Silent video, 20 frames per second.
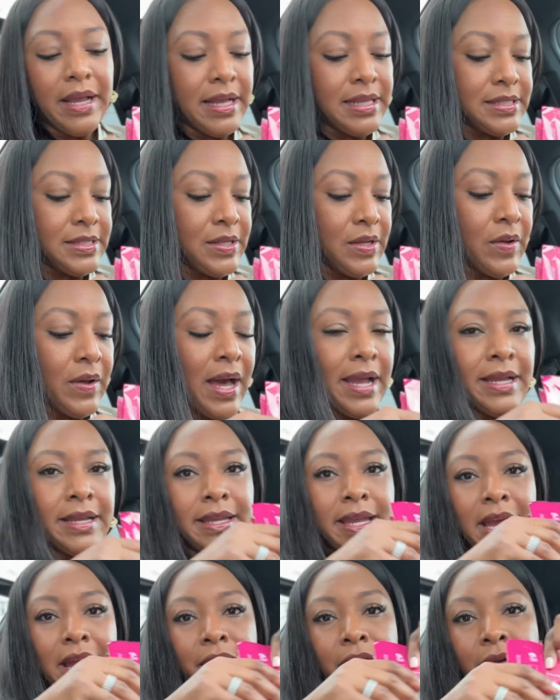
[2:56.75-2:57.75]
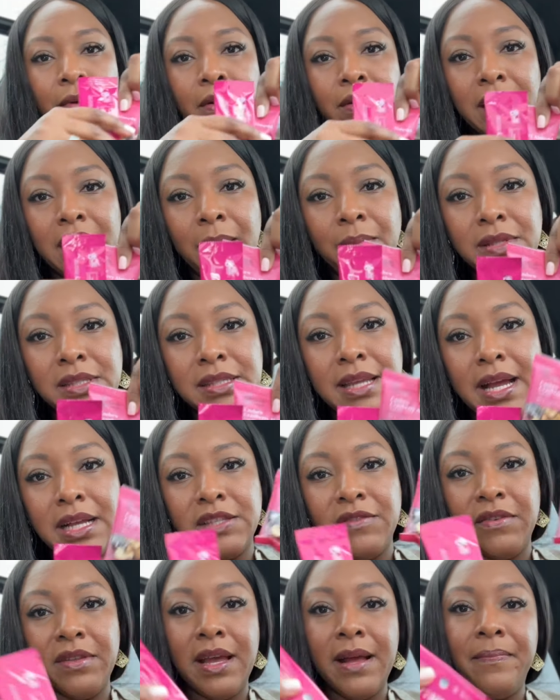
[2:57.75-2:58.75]
And so I carry around a couple
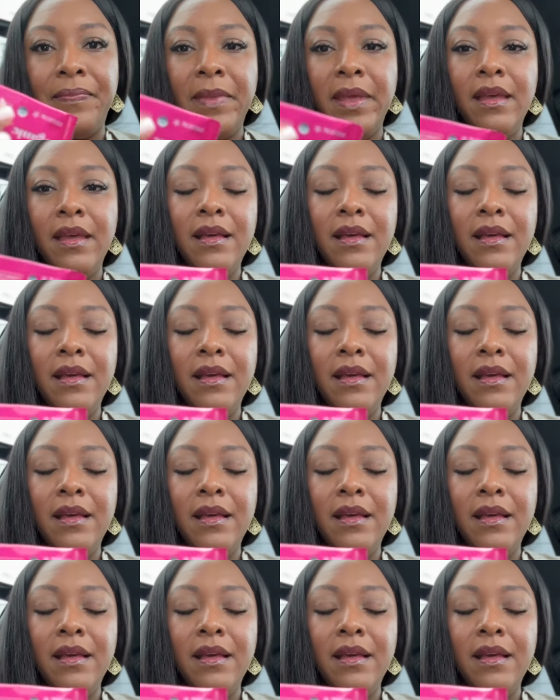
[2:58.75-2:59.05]
snacks for them.